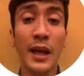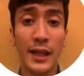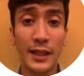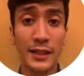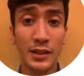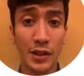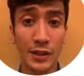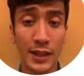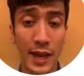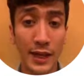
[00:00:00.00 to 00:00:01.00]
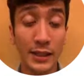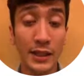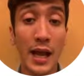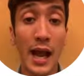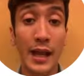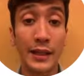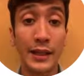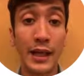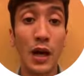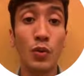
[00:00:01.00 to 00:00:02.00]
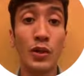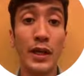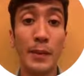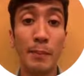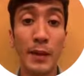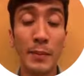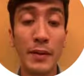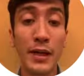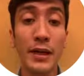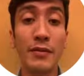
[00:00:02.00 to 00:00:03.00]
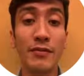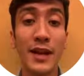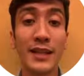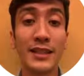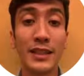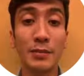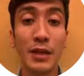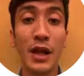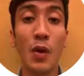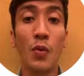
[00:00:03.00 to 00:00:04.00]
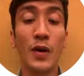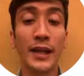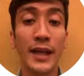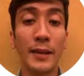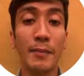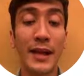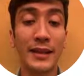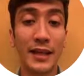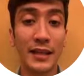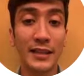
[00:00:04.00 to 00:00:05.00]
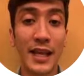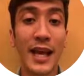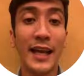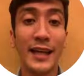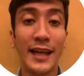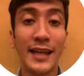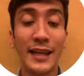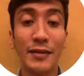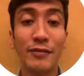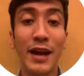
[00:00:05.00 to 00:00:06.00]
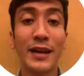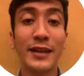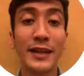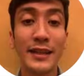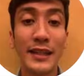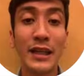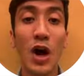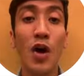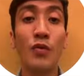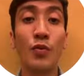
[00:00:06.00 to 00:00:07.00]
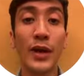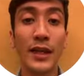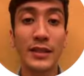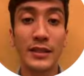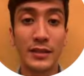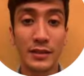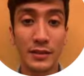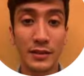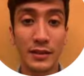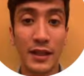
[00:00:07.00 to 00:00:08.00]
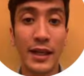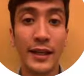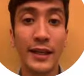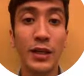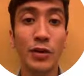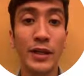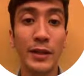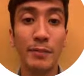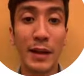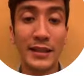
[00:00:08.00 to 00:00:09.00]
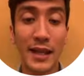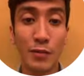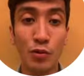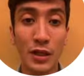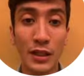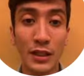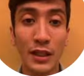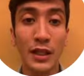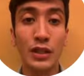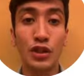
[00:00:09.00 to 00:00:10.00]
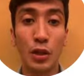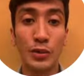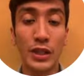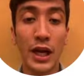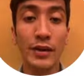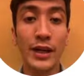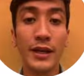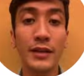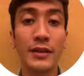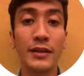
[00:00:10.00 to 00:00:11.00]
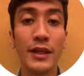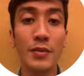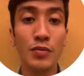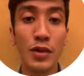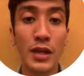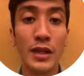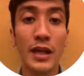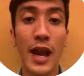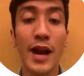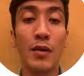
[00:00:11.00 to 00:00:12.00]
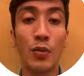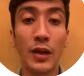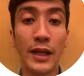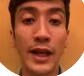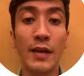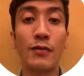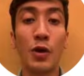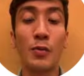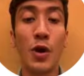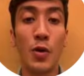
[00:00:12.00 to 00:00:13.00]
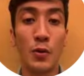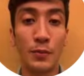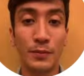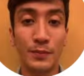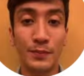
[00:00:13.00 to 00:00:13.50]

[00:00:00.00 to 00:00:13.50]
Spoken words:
In this context, IKEA would implement flexible working methods in a variety of ways, including part-time work, job sharing, teamwork, and working from home.